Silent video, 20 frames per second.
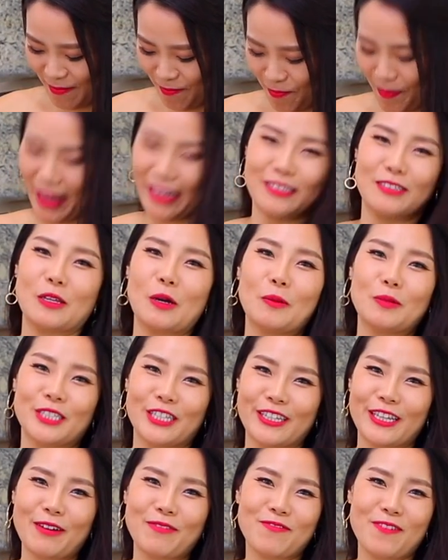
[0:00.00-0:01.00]
best
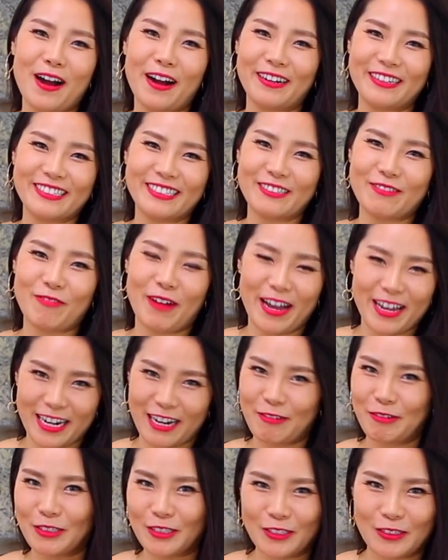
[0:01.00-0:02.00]
option I found while
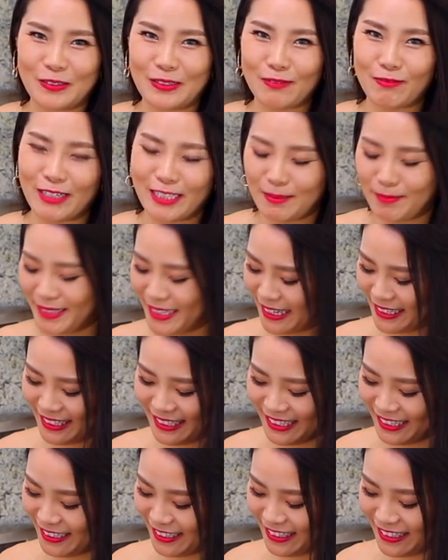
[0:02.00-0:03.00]
I was doing recipe
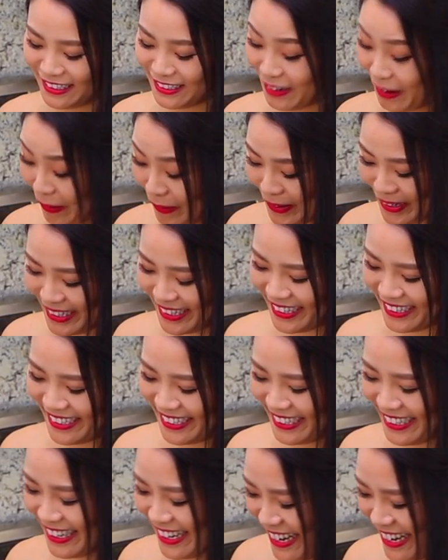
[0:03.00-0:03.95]
testing. So good.